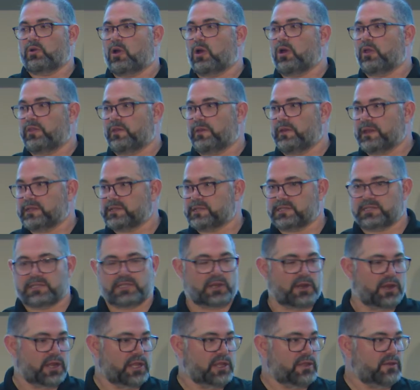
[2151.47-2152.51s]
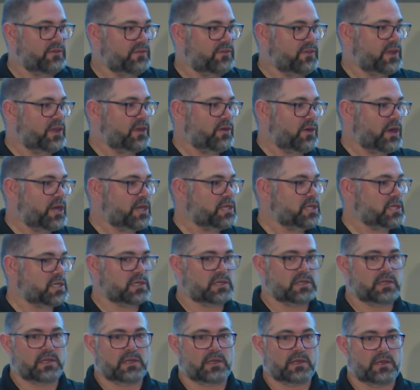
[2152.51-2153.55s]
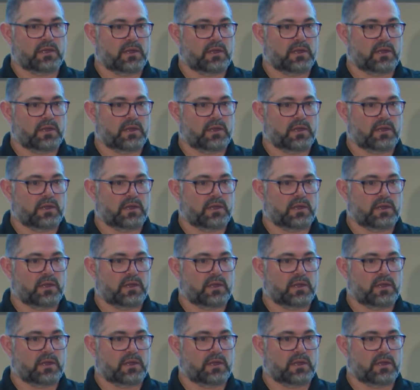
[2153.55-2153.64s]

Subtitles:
all the necessary configuration,